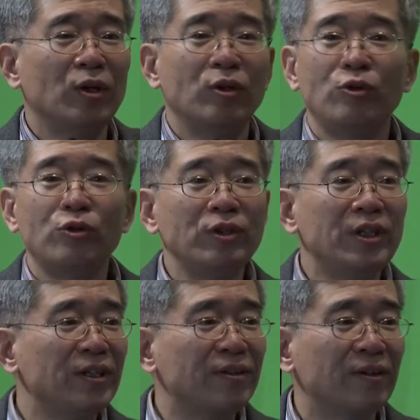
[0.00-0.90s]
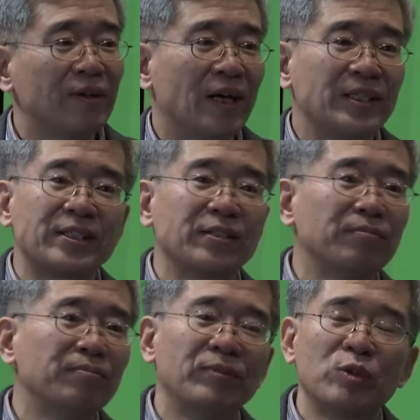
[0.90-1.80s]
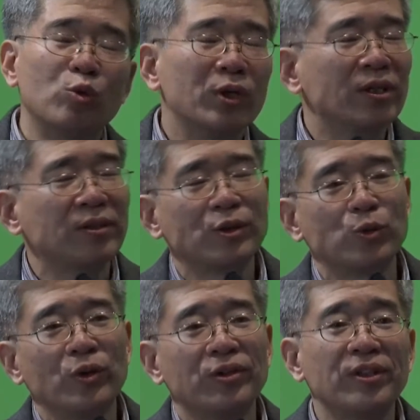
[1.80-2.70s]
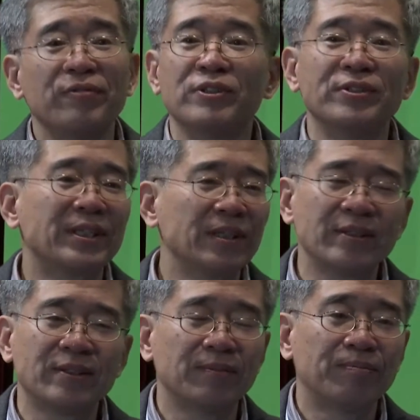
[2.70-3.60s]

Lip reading: You need lots of workers with different skills.